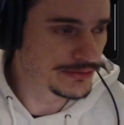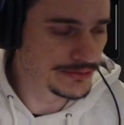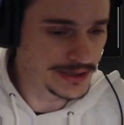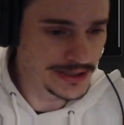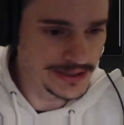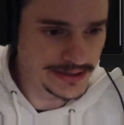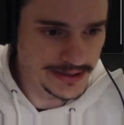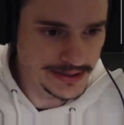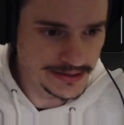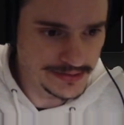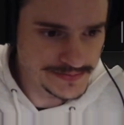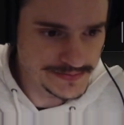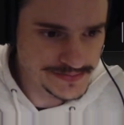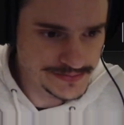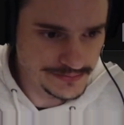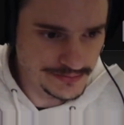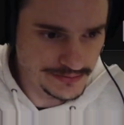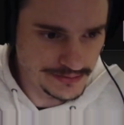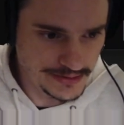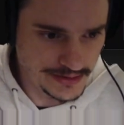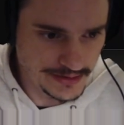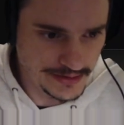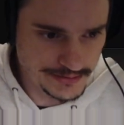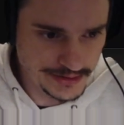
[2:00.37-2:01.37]
right now, so
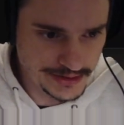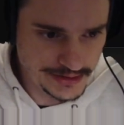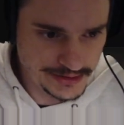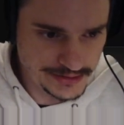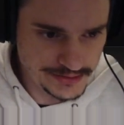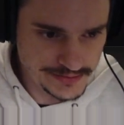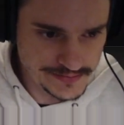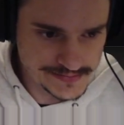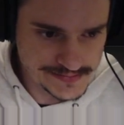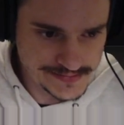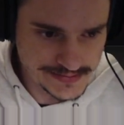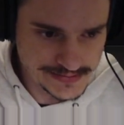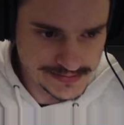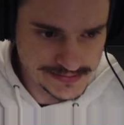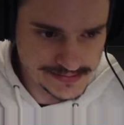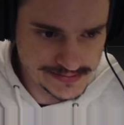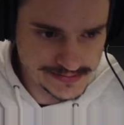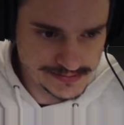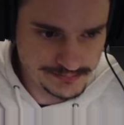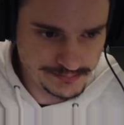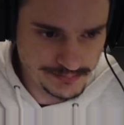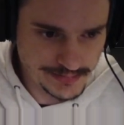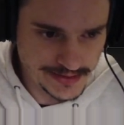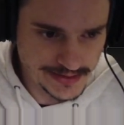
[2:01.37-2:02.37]
I'm going to use
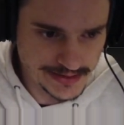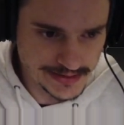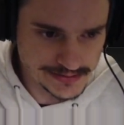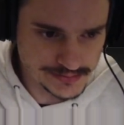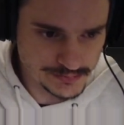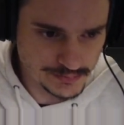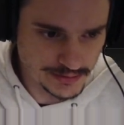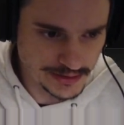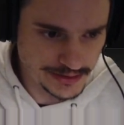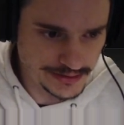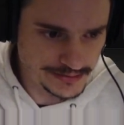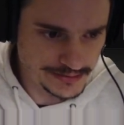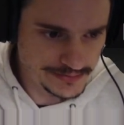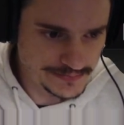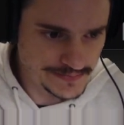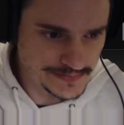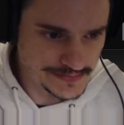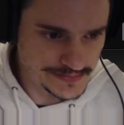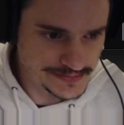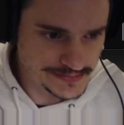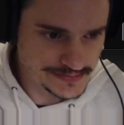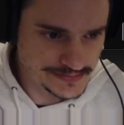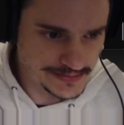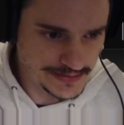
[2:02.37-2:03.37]
this PS1,
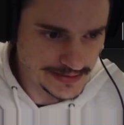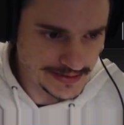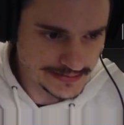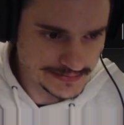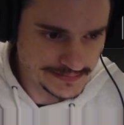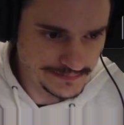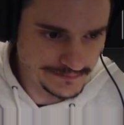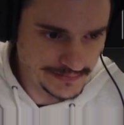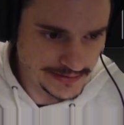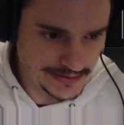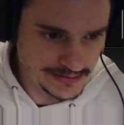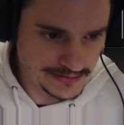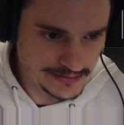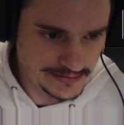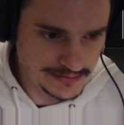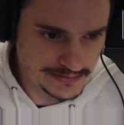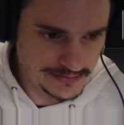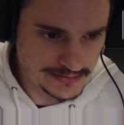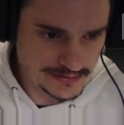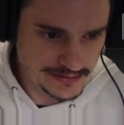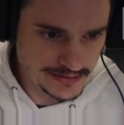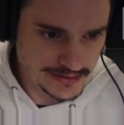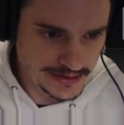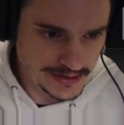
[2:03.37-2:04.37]
this activate
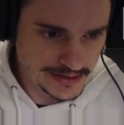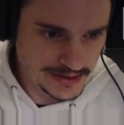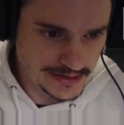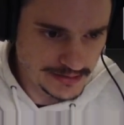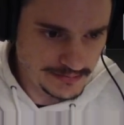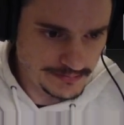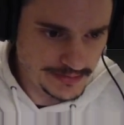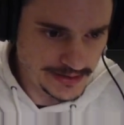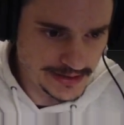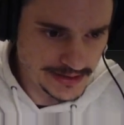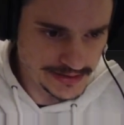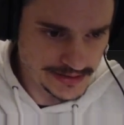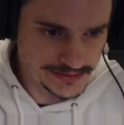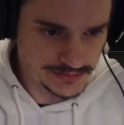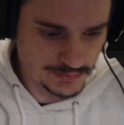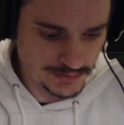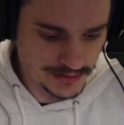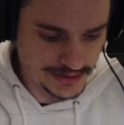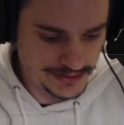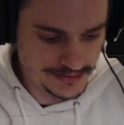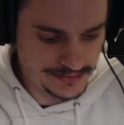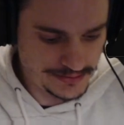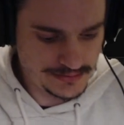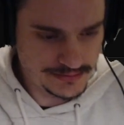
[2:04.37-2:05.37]

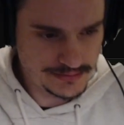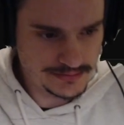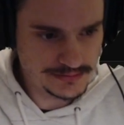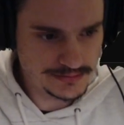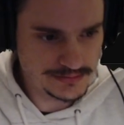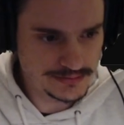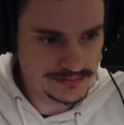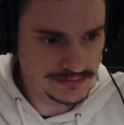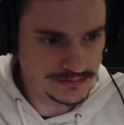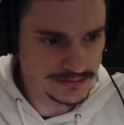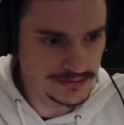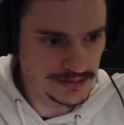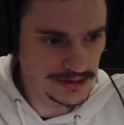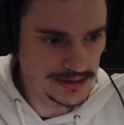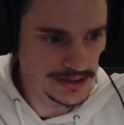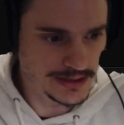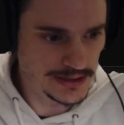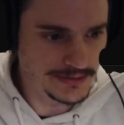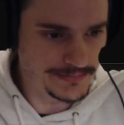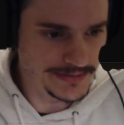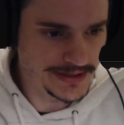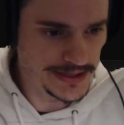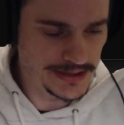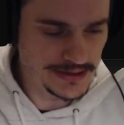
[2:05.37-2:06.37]
PS1
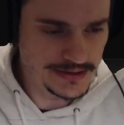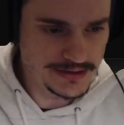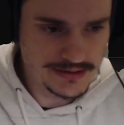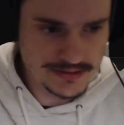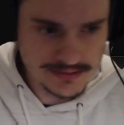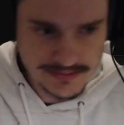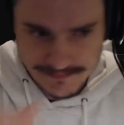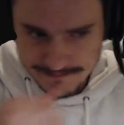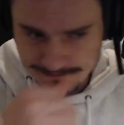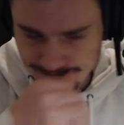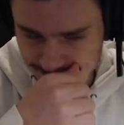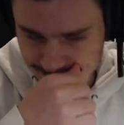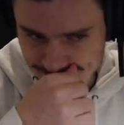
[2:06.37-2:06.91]
here.